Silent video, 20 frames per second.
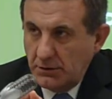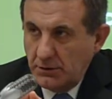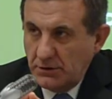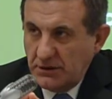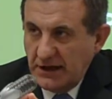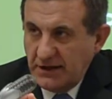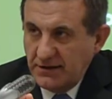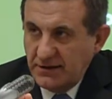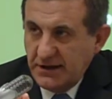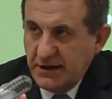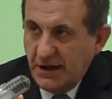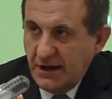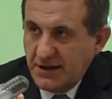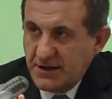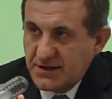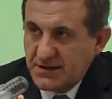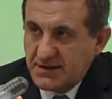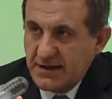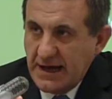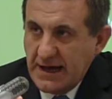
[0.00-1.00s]
The idea
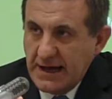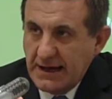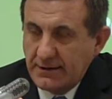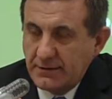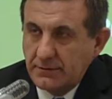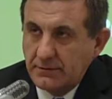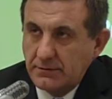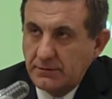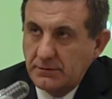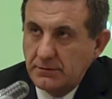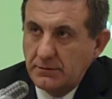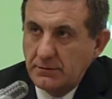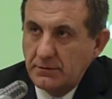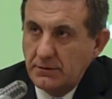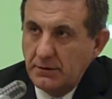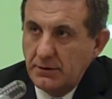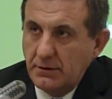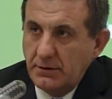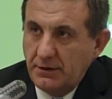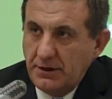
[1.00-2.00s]
is that
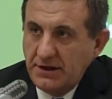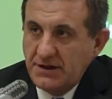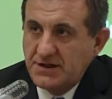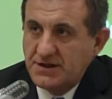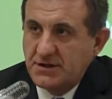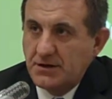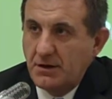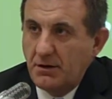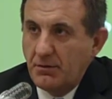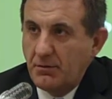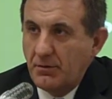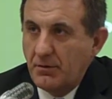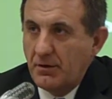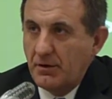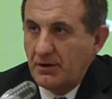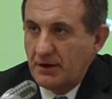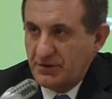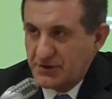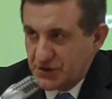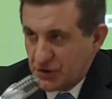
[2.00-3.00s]
these,
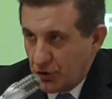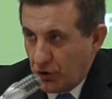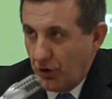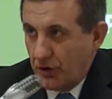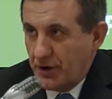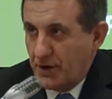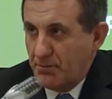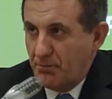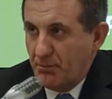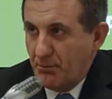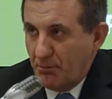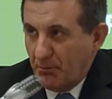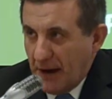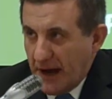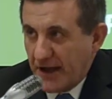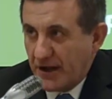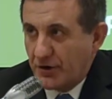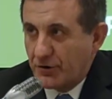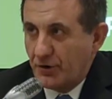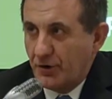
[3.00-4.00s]
let's call them
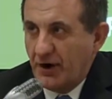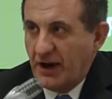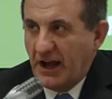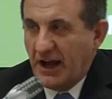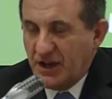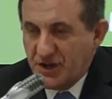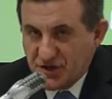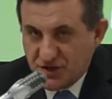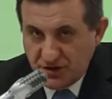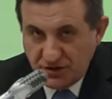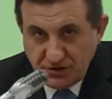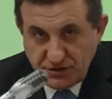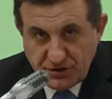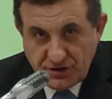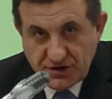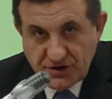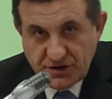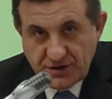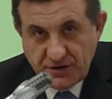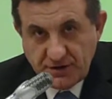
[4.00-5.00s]

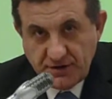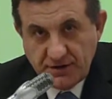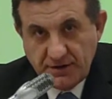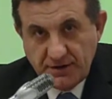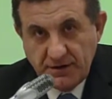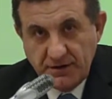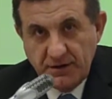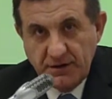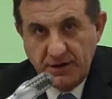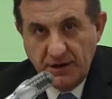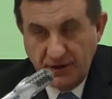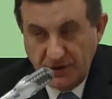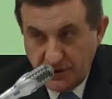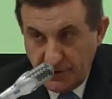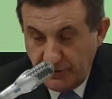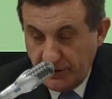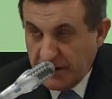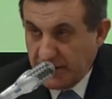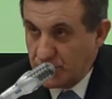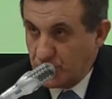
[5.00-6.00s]
micro-agents,
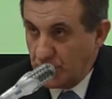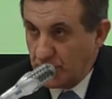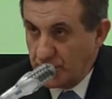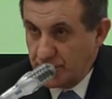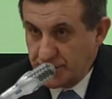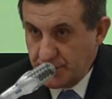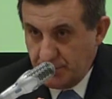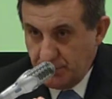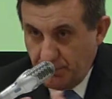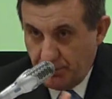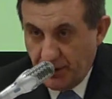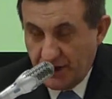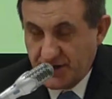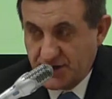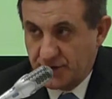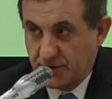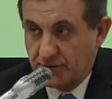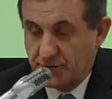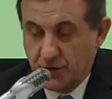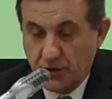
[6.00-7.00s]
individuals,
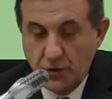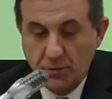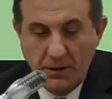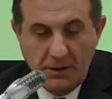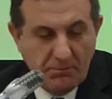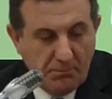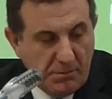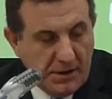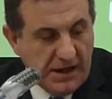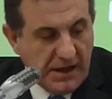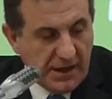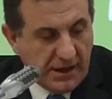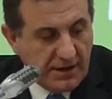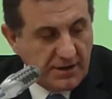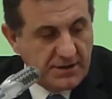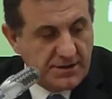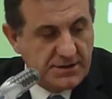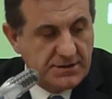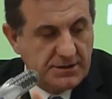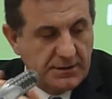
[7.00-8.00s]
persons, human
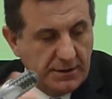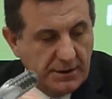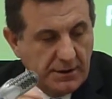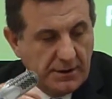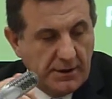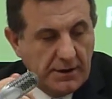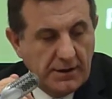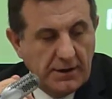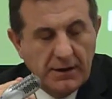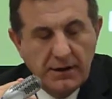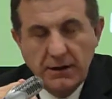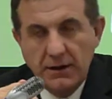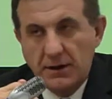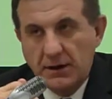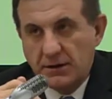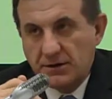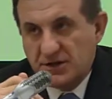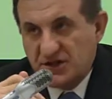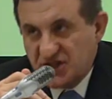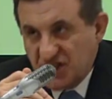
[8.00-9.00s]
beings,
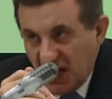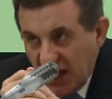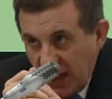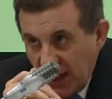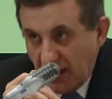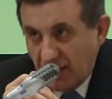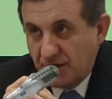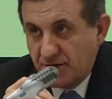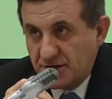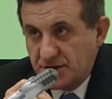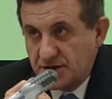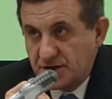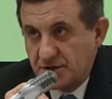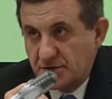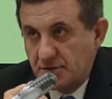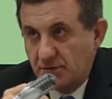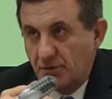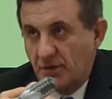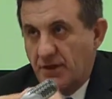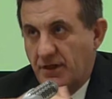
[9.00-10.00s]
change
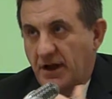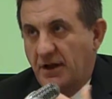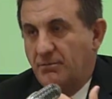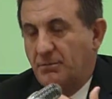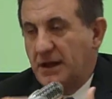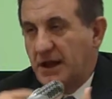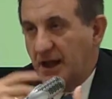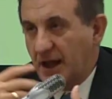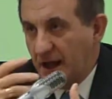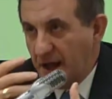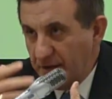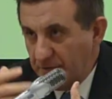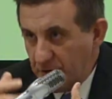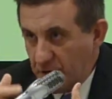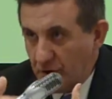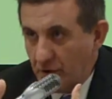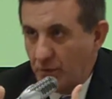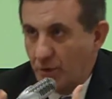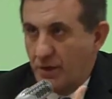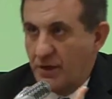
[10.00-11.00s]
with their
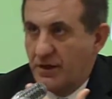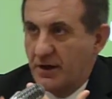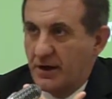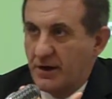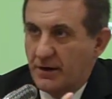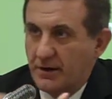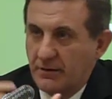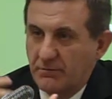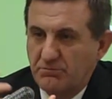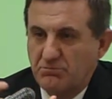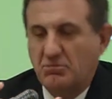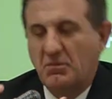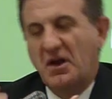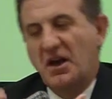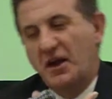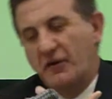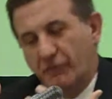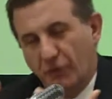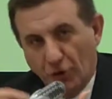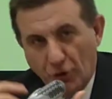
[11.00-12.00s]
behavior, with their
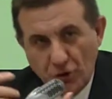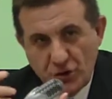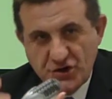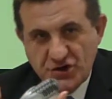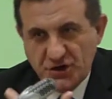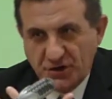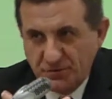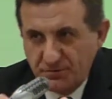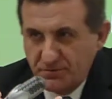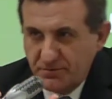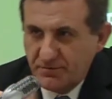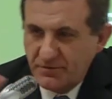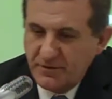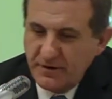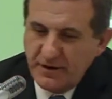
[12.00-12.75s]
evolution.